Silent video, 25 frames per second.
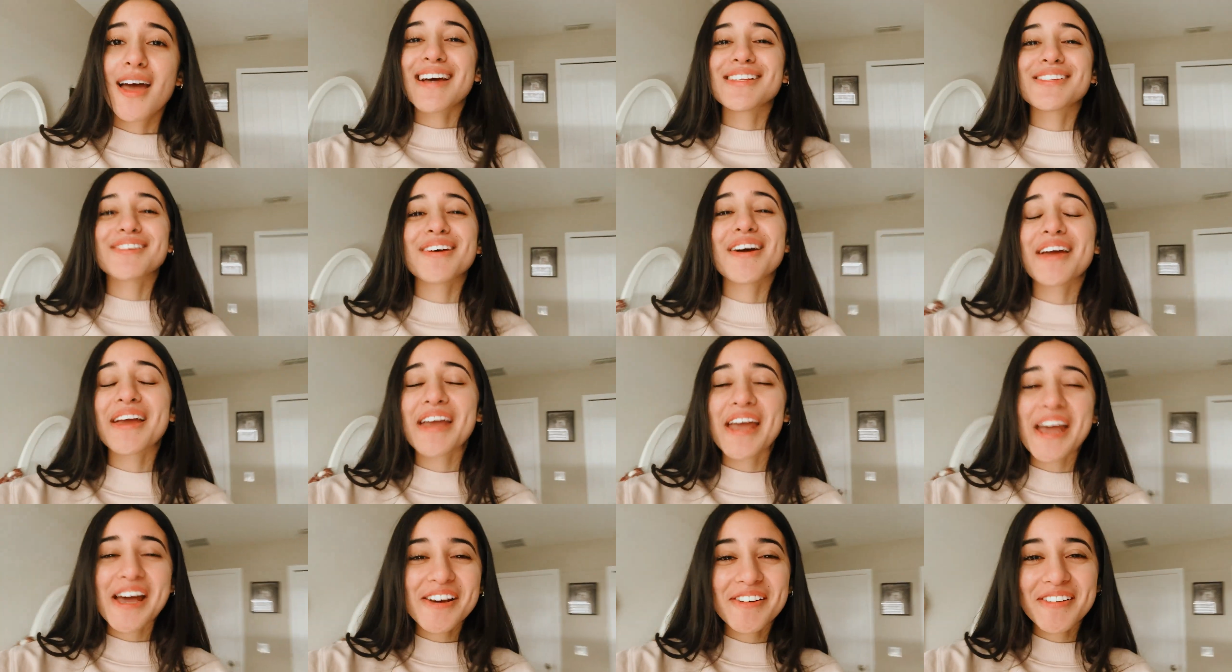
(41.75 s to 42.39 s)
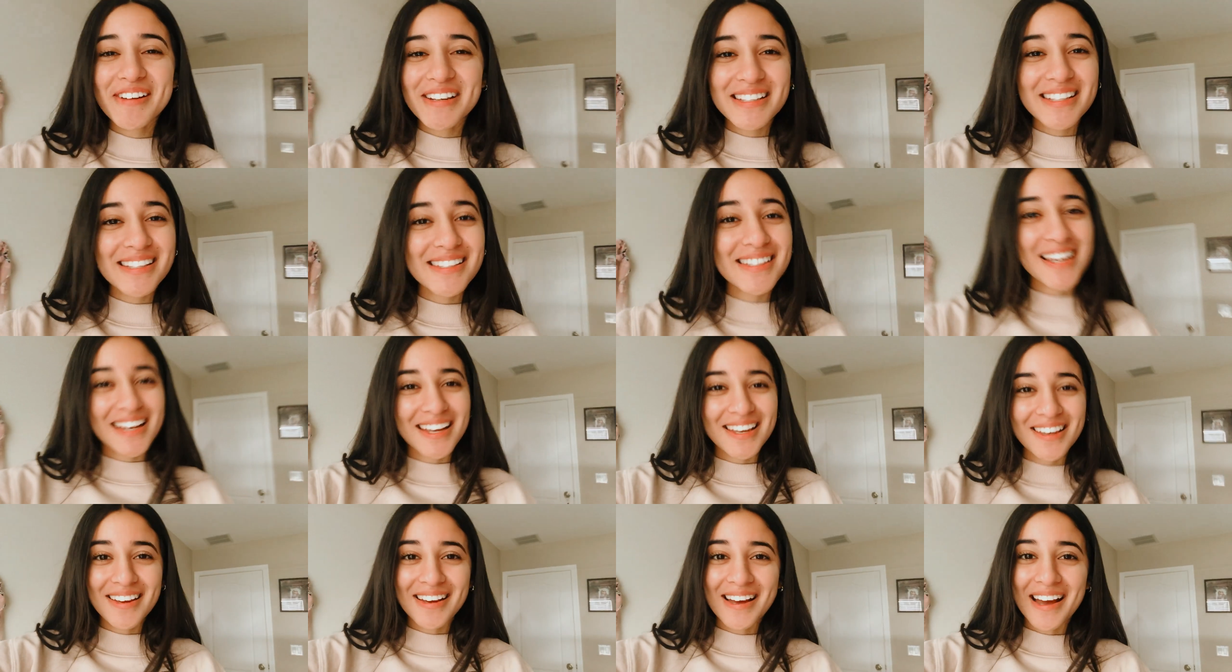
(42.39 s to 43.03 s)
So I can't wait to
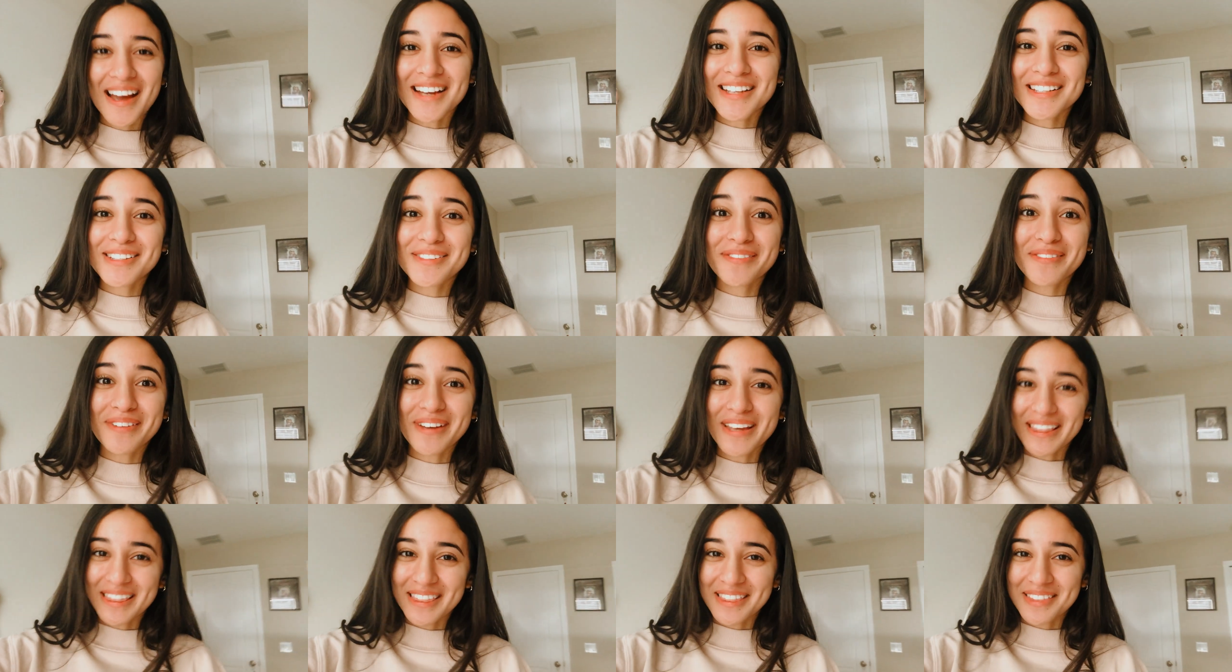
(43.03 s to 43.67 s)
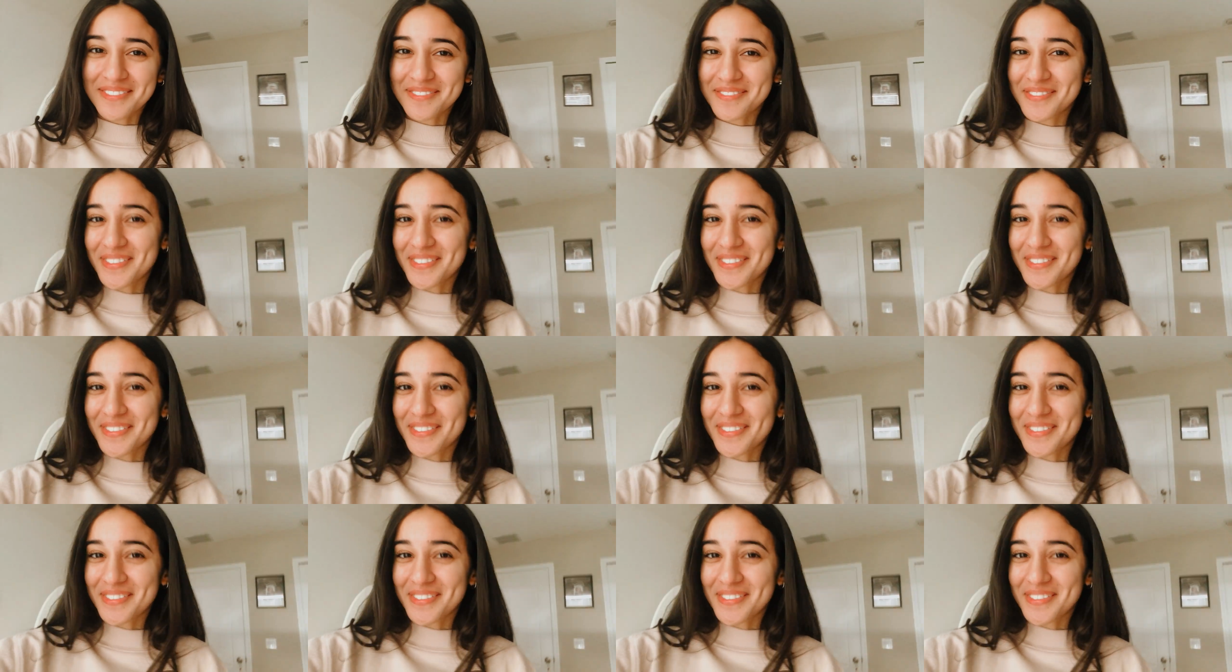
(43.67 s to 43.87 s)
take you guys with